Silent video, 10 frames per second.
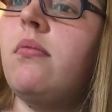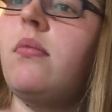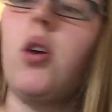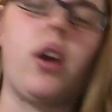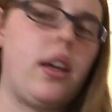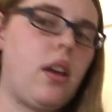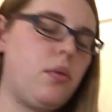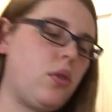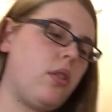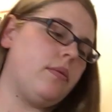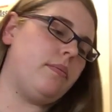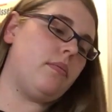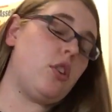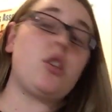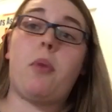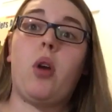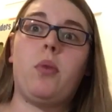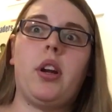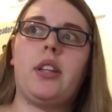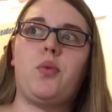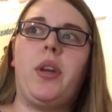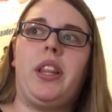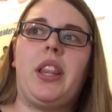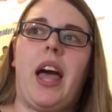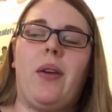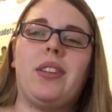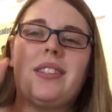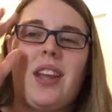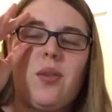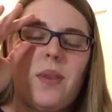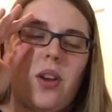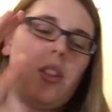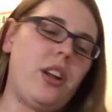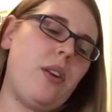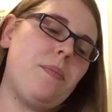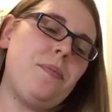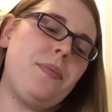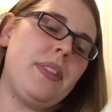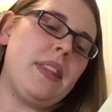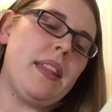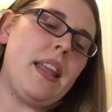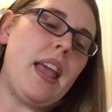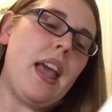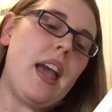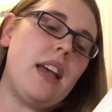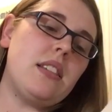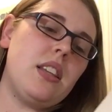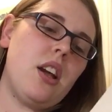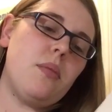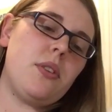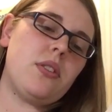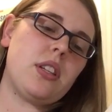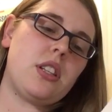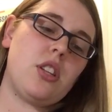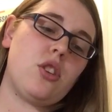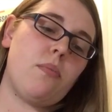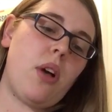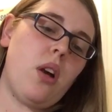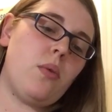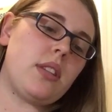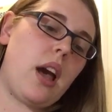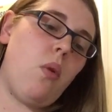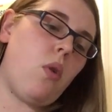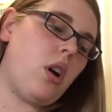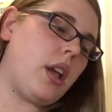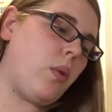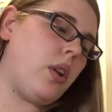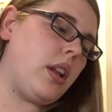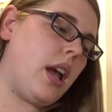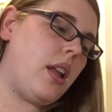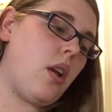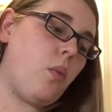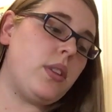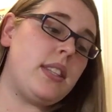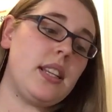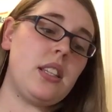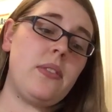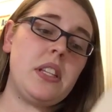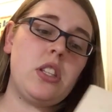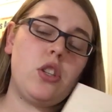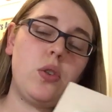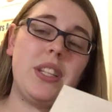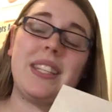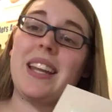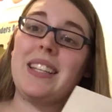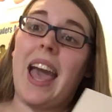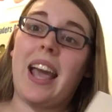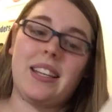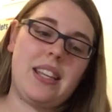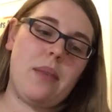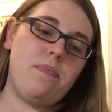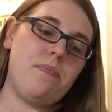Okay, I was wrong. There's a part where it gets really loud. It scared me earlier. As a young music teacher, Bach was out walking one night when six of his students attacked him.